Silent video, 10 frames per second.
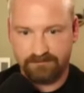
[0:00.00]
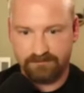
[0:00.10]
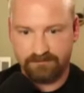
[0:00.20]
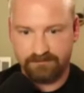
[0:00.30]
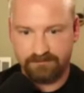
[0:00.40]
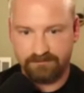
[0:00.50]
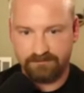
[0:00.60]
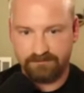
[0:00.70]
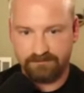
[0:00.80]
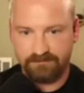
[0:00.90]

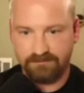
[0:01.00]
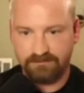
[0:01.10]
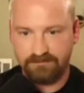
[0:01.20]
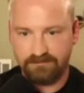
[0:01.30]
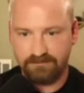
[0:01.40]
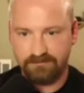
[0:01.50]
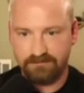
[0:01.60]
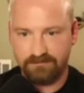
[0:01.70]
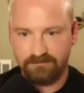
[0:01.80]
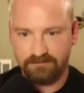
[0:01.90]

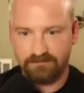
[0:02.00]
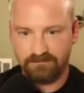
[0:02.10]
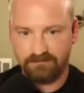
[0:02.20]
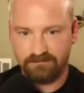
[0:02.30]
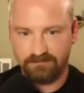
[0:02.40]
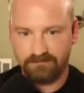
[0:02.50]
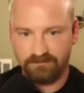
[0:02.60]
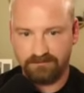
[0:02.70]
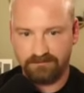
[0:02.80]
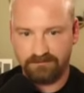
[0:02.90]

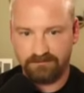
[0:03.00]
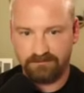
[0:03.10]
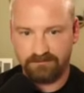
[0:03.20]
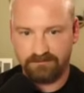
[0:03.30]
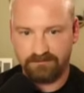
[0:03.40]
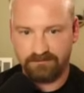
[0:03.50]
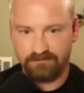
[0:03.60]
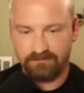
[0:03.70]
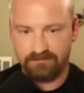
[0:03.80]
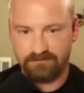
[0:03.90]

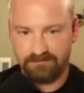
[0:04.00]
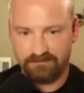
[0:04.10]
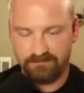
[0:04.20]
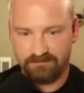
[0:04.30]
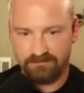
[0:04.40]
(not speaking)